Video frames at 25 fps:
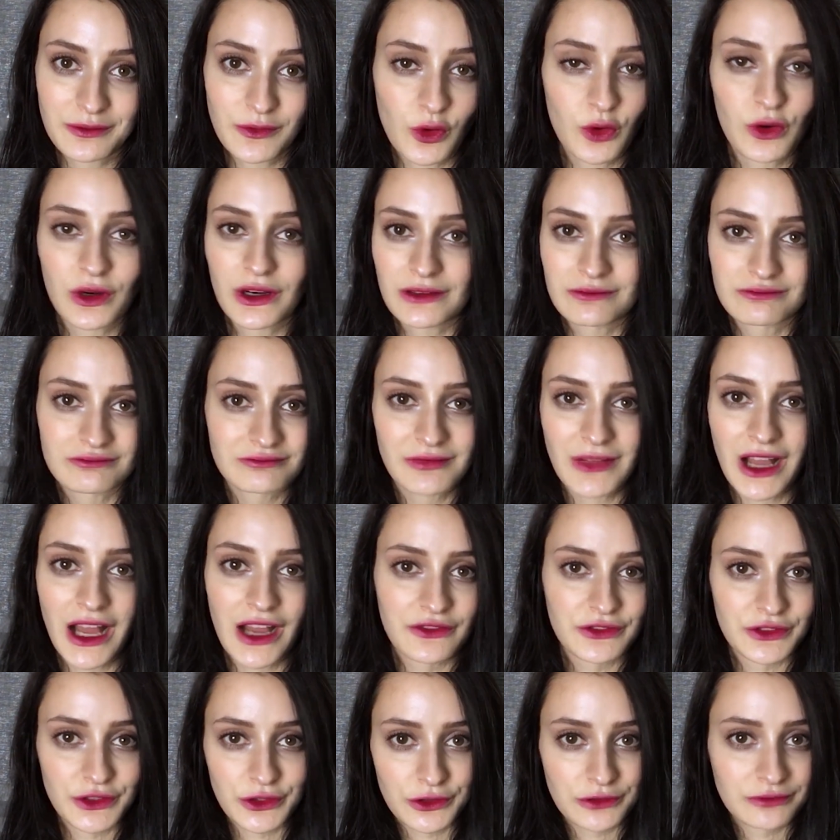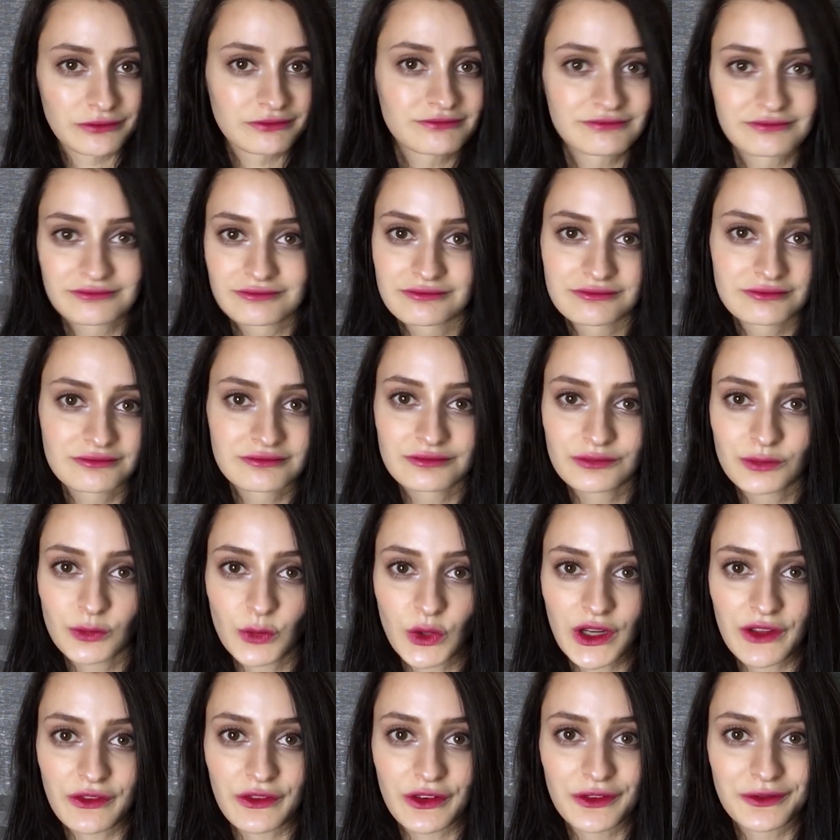or after,
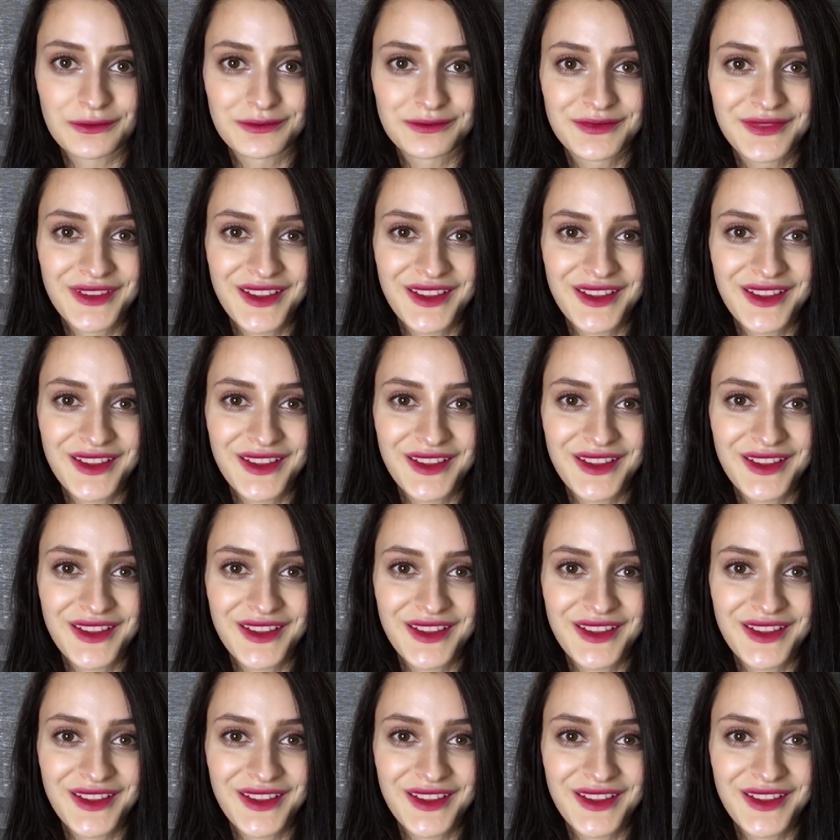whatever.